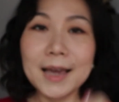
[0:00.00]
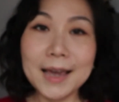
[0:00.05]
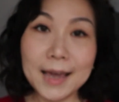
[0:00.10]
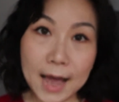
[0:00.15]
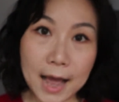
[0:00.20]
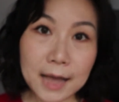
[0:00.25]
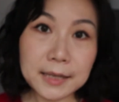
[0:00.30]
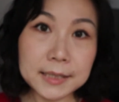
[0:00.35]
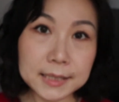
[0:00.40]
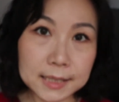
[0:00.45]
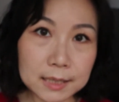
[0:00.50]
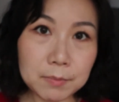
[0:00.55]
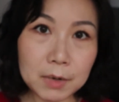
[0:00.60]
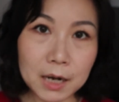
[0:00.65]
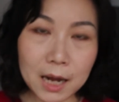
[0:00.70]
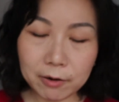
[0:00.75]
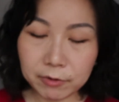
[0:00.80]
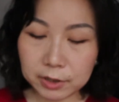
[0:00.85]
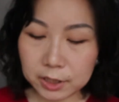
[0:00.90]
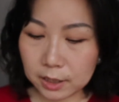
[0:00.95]
It has
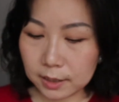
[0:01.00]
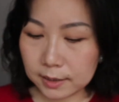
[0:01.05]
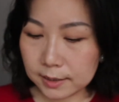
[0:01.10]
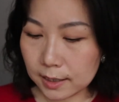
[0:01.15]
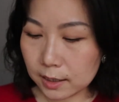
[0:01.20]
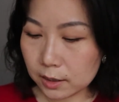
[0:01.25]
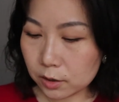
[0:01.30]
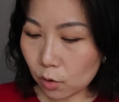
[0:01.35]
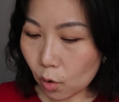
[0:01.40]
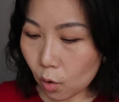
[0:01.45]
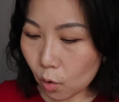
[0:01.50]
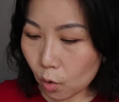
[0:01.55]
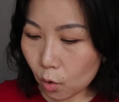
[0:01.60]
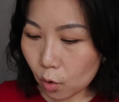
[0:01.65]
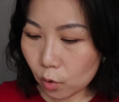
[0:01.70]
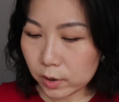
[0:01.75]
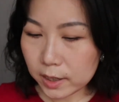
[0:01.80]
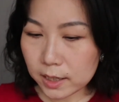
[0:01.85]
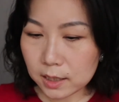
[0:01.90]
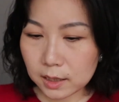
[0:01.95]
similarities. It's
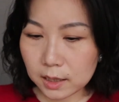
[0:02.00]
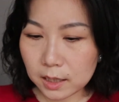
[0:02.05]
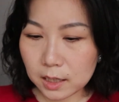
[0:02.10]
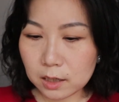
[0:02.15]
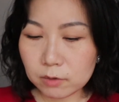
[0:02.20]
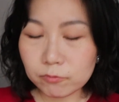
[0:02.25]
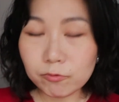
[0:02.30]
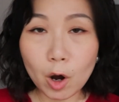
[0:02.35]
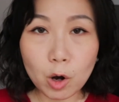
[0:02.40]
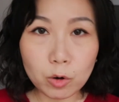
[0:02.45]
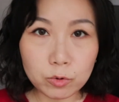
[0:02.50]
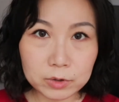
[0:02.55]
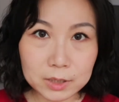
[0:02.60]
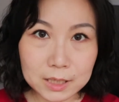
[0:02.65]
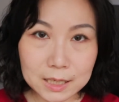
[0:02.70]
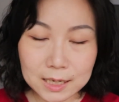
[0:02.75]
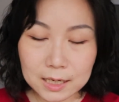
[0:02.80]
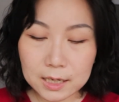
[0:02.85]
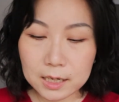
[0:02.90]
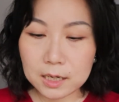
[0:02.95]
all in the
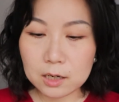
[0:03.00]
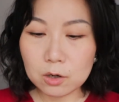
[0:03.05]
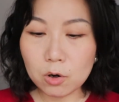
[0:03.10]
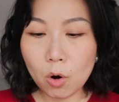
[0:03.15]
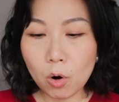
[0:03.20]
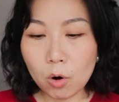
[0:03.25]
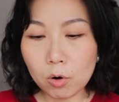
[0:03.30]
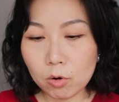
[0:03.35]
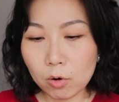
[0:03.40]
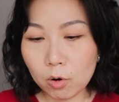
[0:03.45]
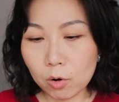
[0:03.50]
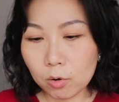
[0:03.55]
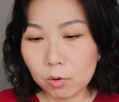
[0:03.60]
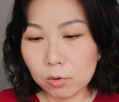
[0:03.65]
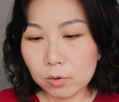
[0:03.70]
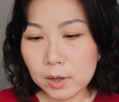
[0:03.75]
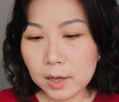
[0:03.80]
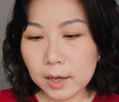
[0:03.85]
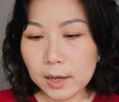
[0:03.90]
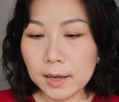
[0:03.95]
rosy
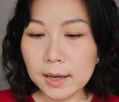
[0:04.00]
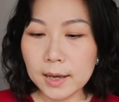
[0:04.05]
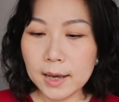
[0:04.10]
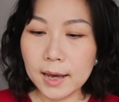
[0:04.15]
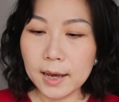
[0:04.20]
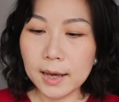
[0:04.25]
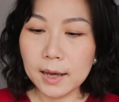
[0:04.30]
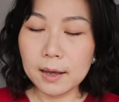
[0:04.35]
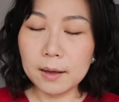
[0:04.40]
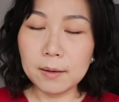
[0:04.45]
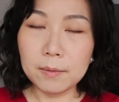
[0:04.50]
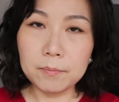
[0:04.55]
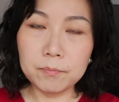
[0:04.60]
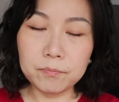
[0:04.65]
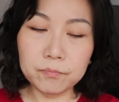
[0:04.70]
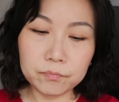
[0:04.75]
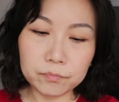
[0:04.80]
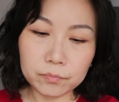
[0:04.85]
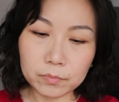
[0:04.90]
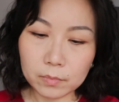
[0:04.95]
coral
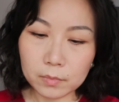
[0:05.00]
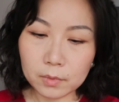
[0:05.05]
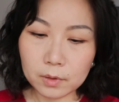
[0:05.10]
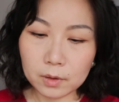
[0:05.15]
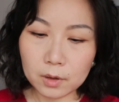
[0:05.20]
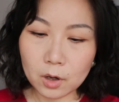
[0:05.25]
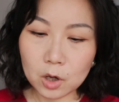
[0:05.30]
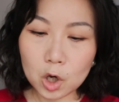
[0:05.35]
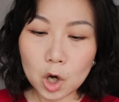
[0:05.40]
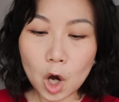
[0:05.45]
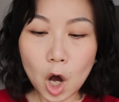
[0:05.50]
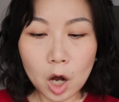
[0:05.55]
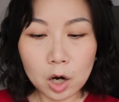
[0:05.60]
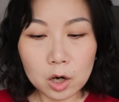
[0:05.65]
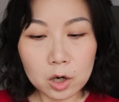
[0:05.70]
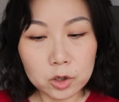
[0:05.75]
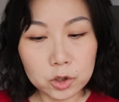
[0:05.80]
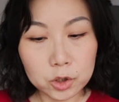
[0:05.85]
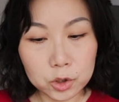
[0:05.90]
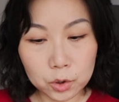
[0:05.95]

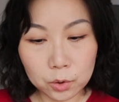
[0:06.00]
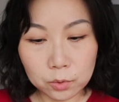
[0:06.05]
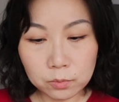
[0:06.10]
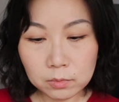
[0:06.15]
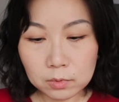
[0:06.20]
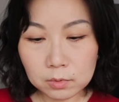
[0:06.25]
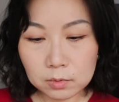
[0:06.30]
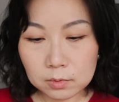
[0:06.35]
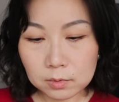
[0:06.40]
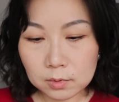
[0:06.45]
color zone.